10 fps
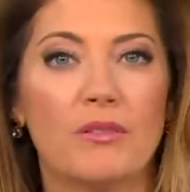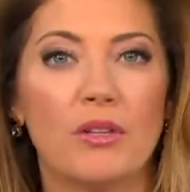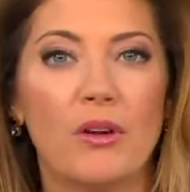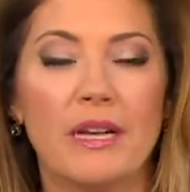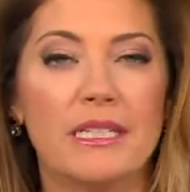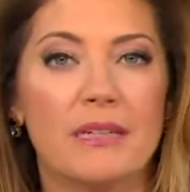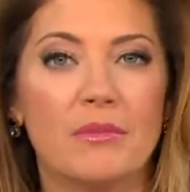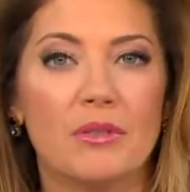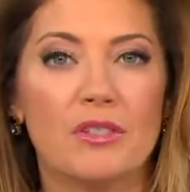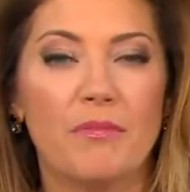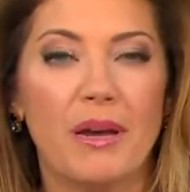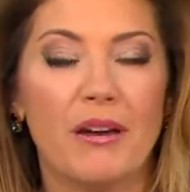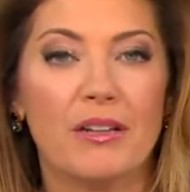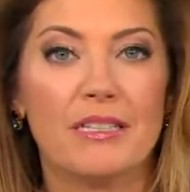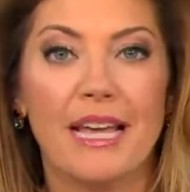of the great symbols of
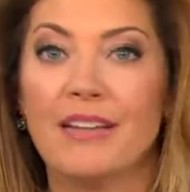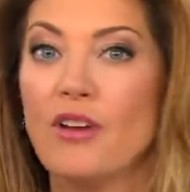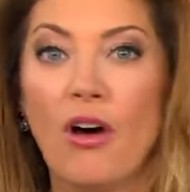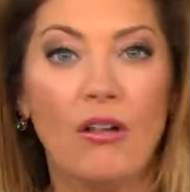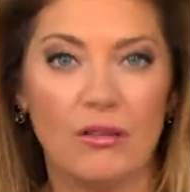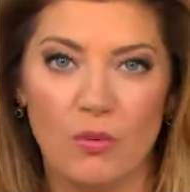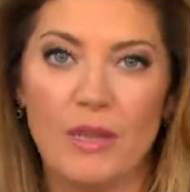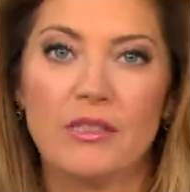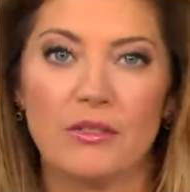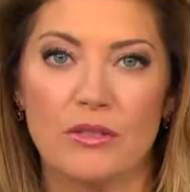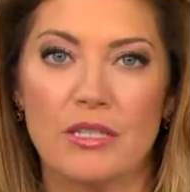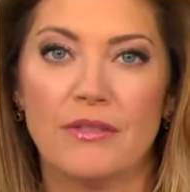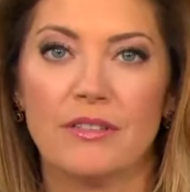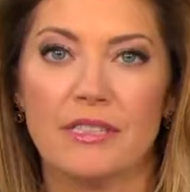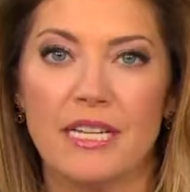Paris and all of Western
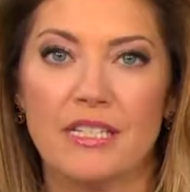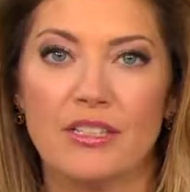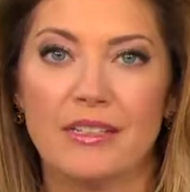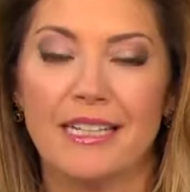civilization,